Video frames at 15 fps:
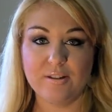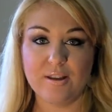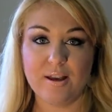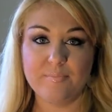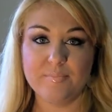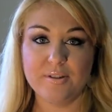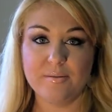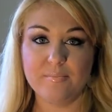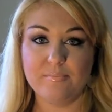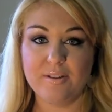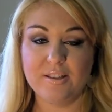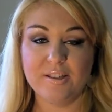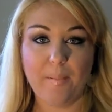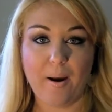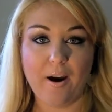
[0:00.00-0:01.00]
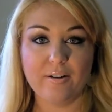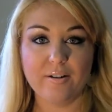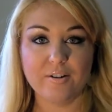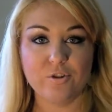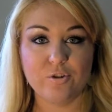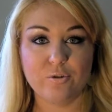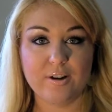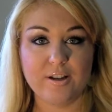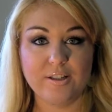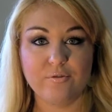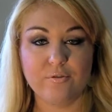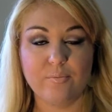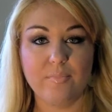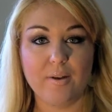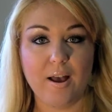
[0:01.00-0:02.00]
um, some inspiring stories
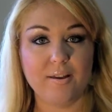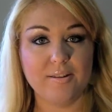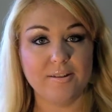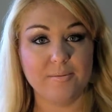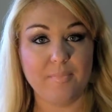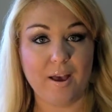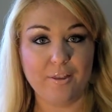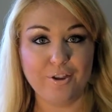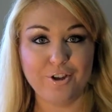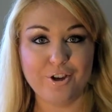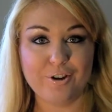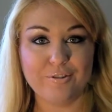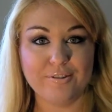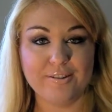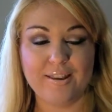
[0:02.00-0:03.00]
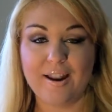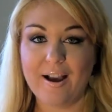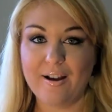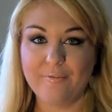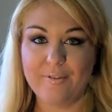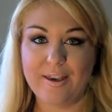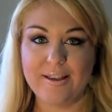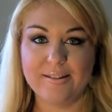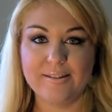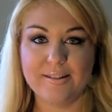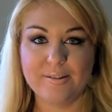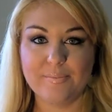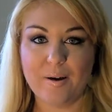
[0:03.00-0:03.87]
from uh, some other girls that are vegans as